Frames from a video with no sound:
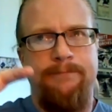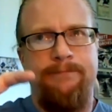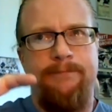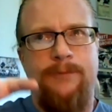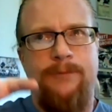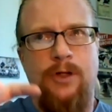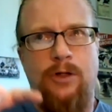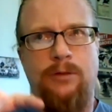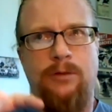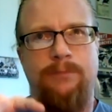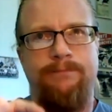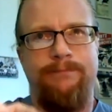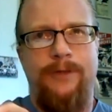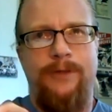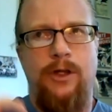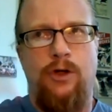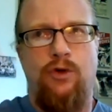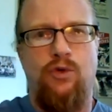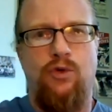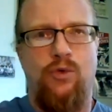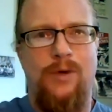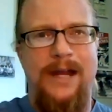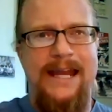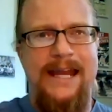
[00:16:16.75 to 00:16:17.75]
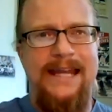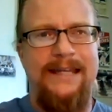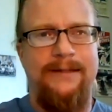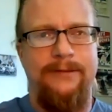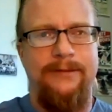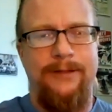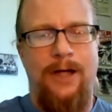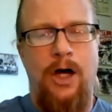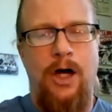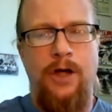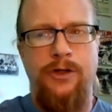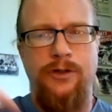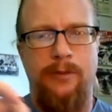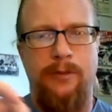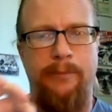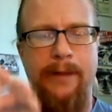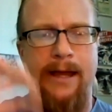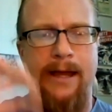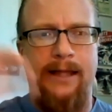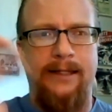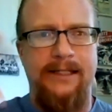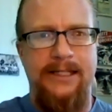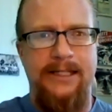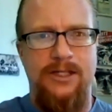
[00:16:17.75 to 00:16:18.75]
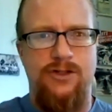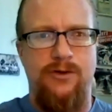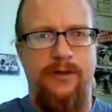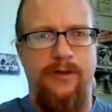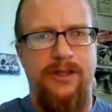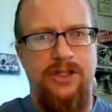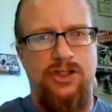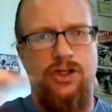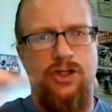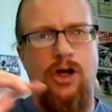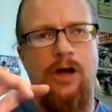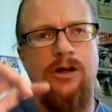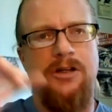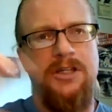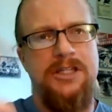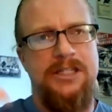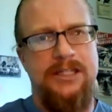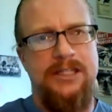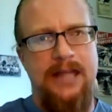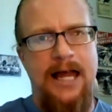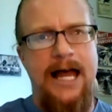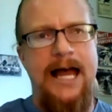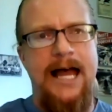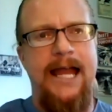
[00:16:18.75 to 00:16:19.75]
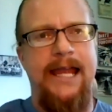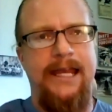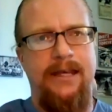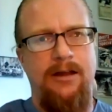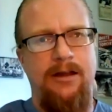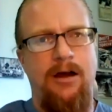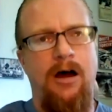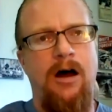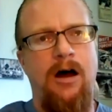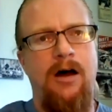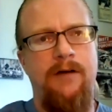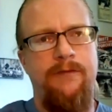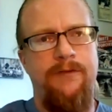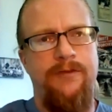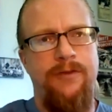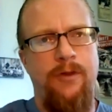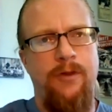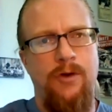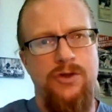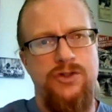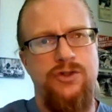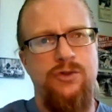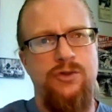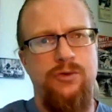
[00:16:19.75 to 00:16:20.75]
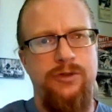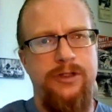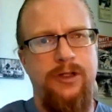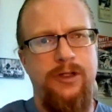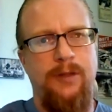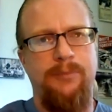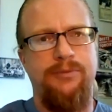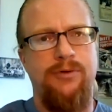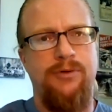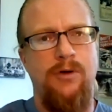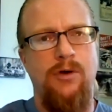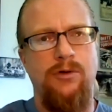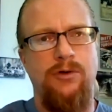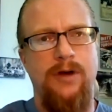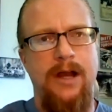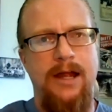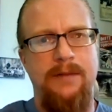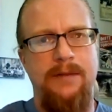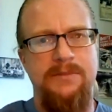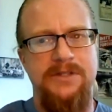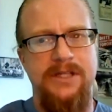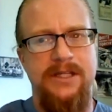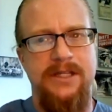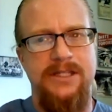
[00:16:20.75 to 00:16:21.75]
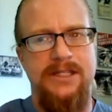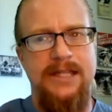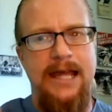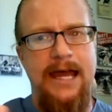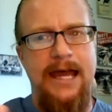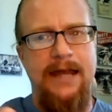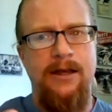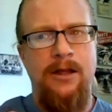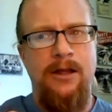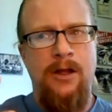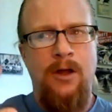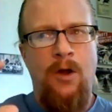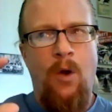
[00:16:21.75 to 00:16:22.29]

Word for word: the the great underbellies or the dark side of those new deal programs is that